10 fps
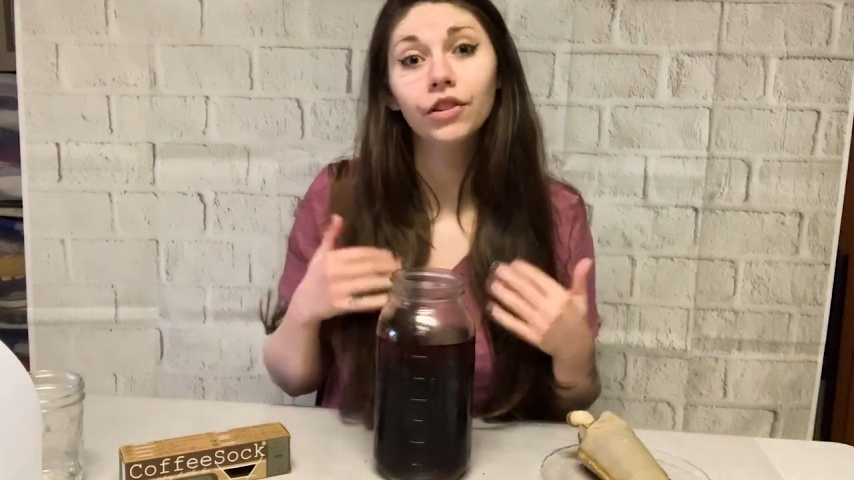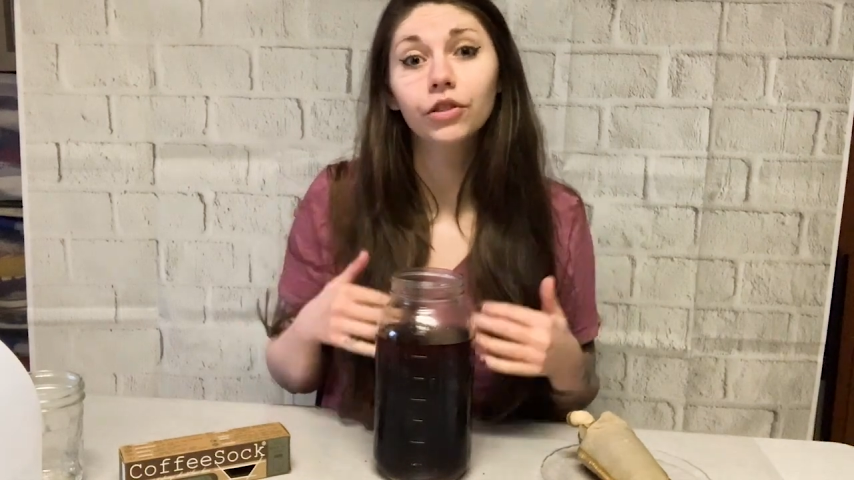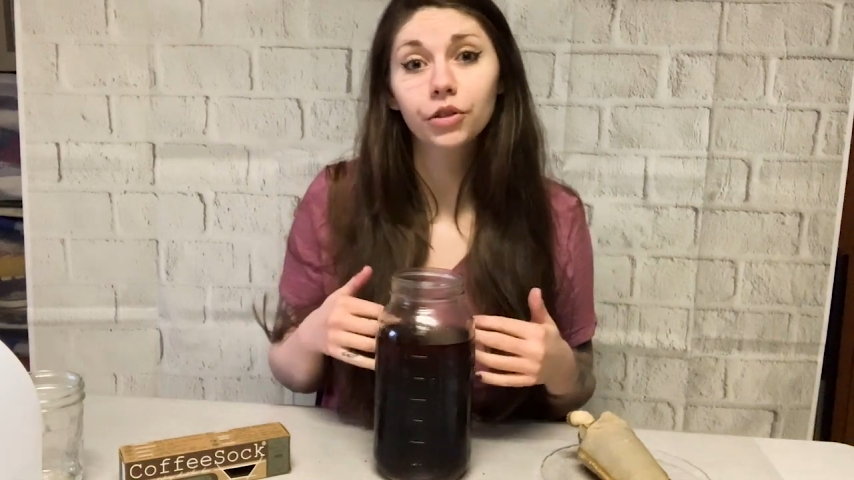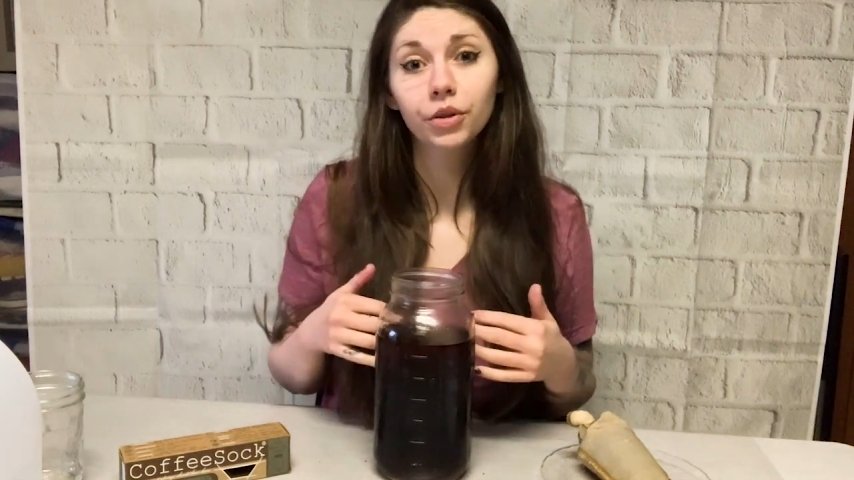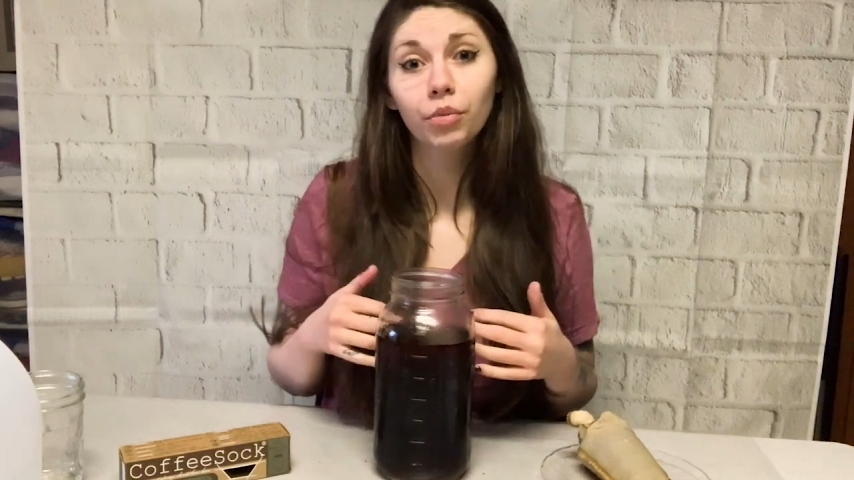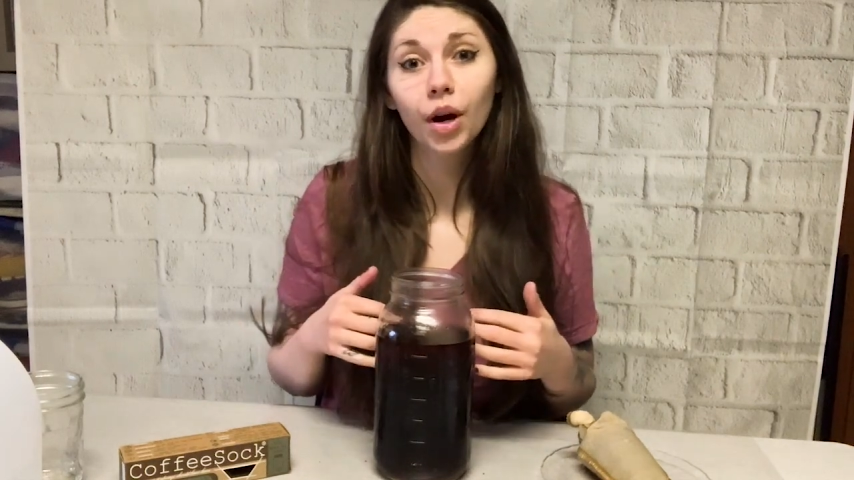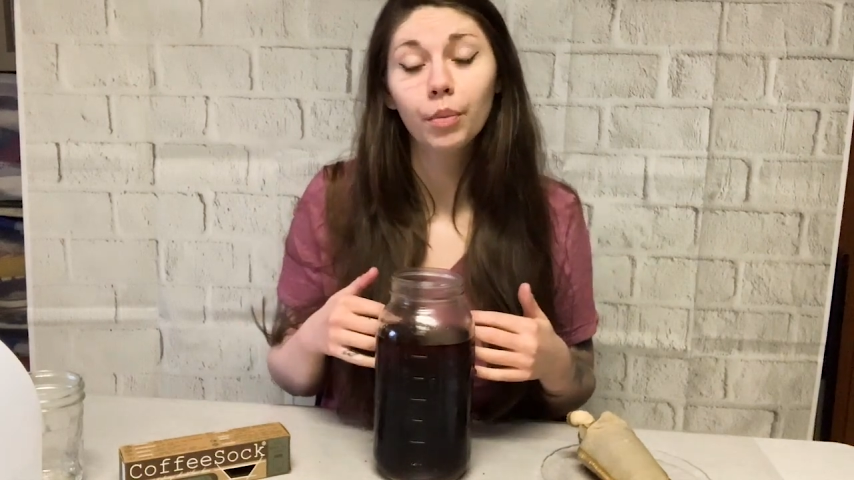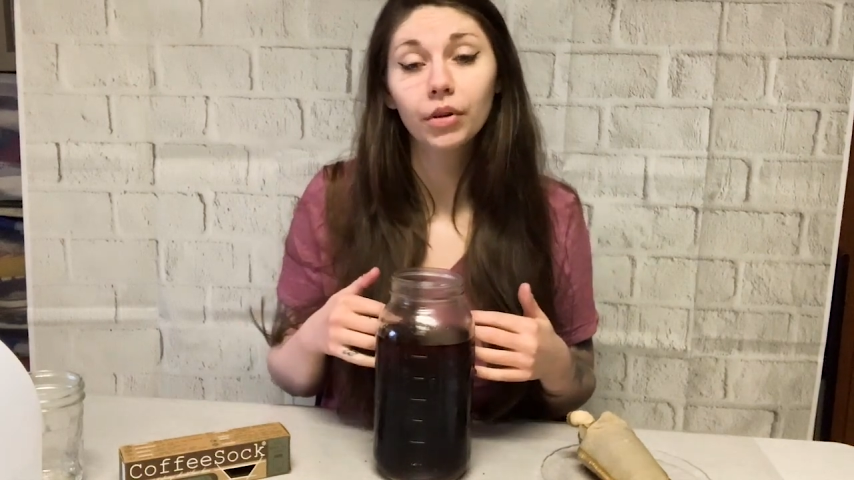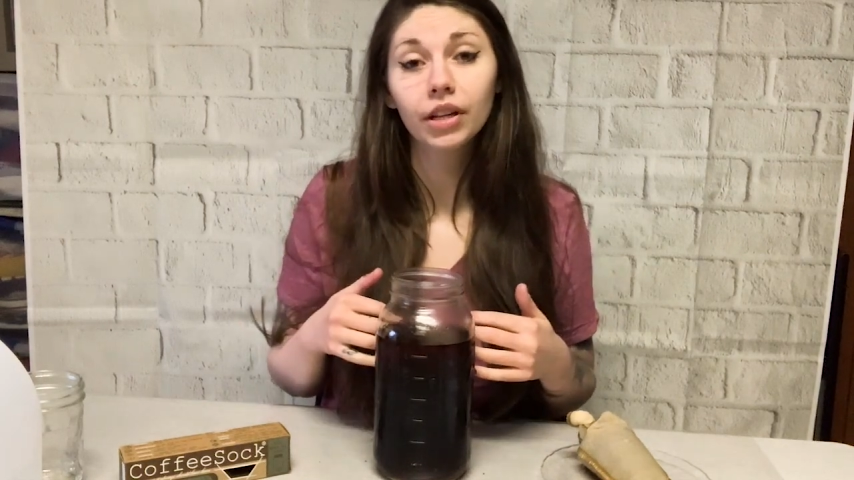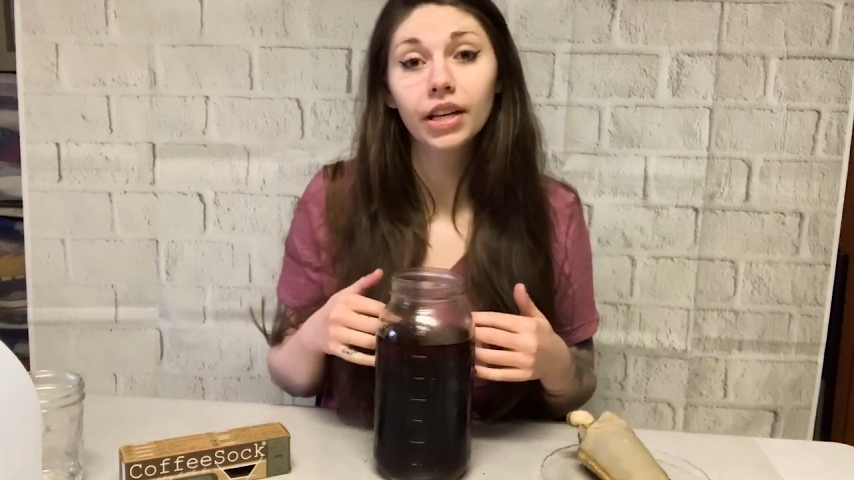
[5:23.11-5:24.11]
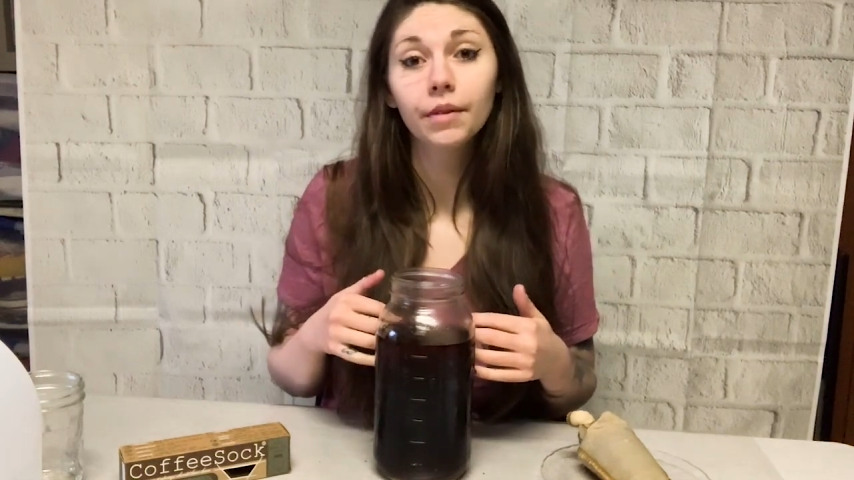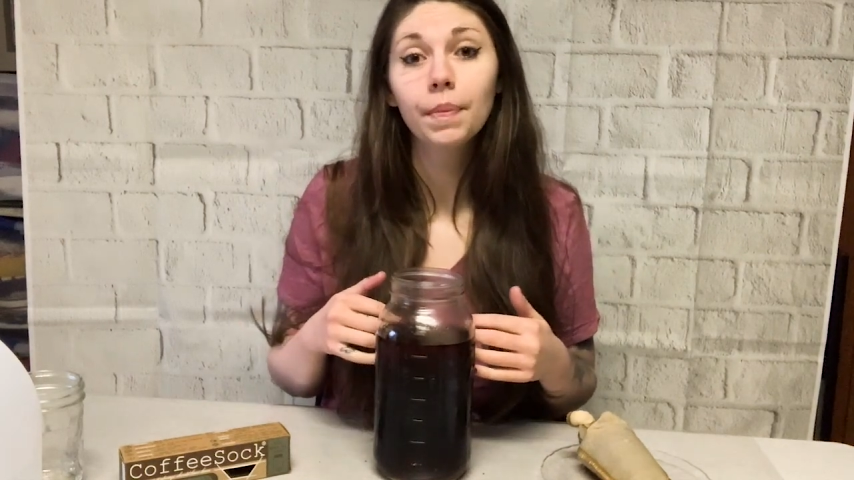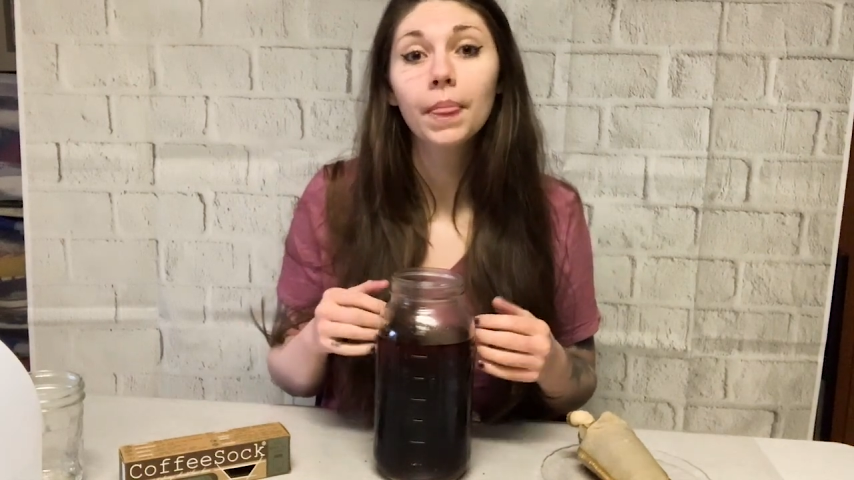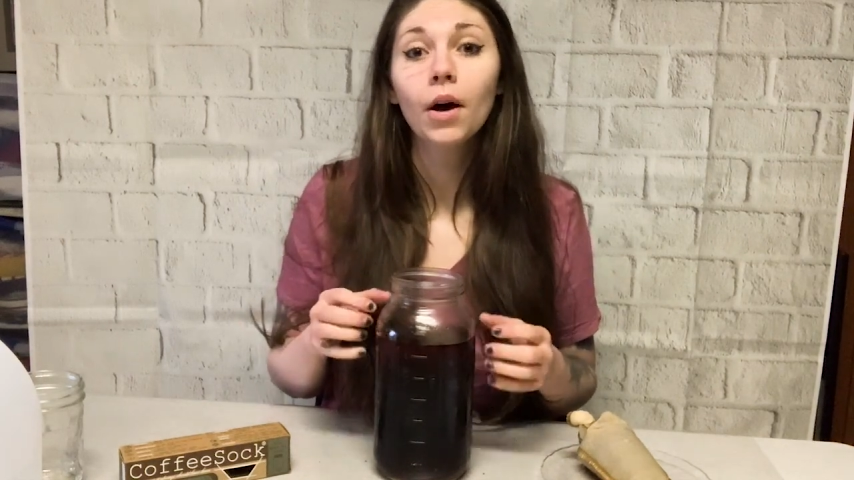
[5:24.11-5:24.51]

filtering properly,